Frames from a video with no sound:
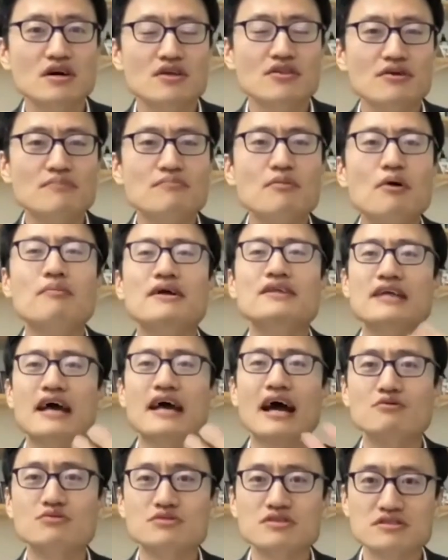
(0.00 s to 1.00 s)
the mobility
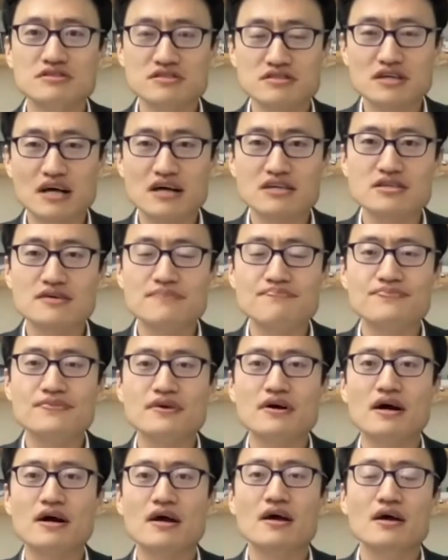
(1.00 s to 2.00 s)
equity discussion.
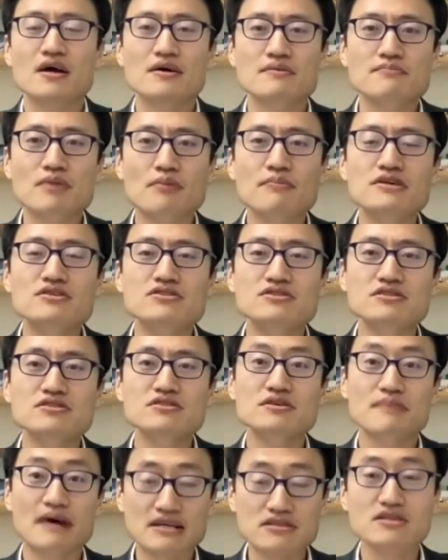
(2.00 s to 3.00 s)
Right? Mobility
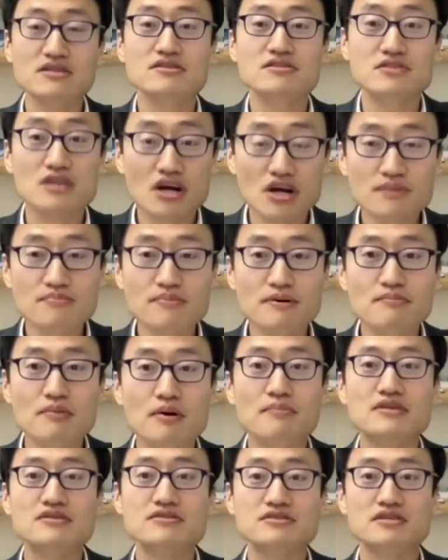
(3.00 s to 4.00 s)
system, at least urban
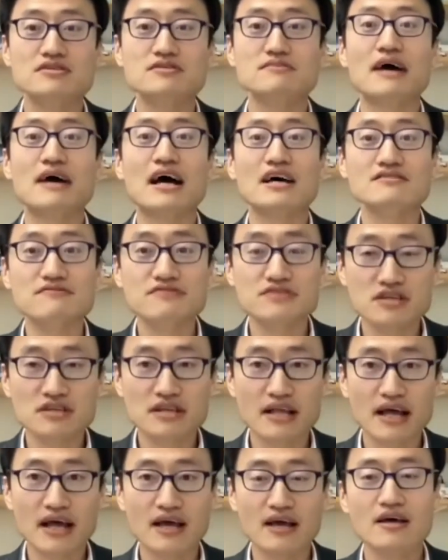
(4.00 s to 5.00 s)
mobility system, as of
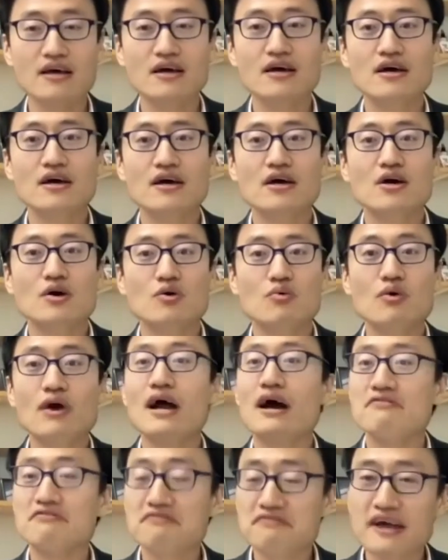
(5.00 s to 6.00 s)
today, we
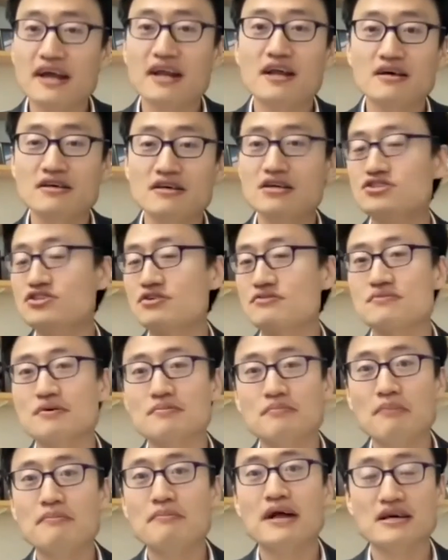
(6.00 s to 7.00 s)
are failing in terms of
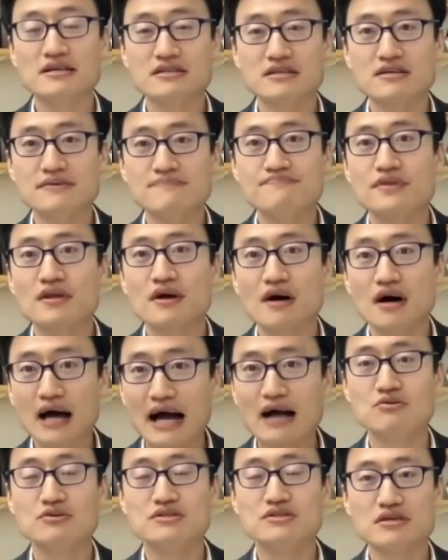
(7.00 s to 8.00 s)
mobility
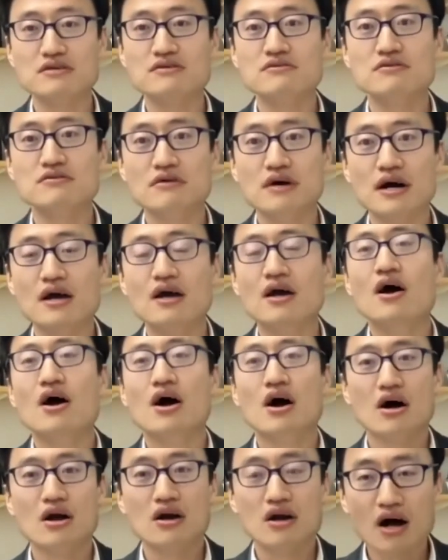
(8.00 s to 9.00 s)
equity, right?
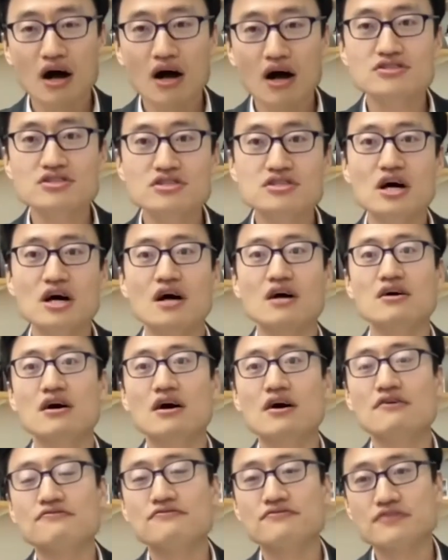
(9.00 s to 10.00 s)
A large chunk
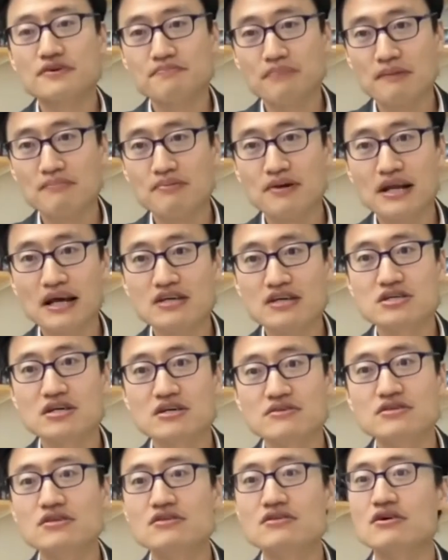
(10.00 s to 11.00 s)
of the
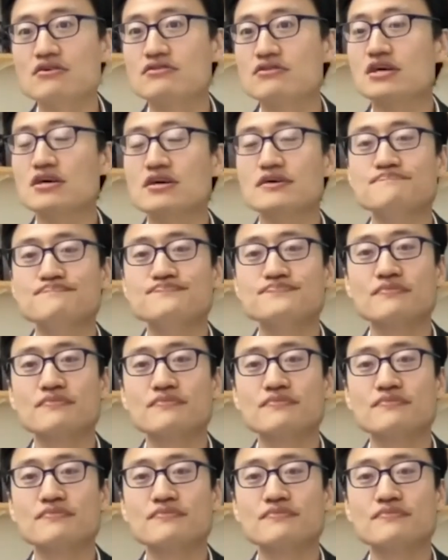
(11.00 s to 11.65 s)
population, either the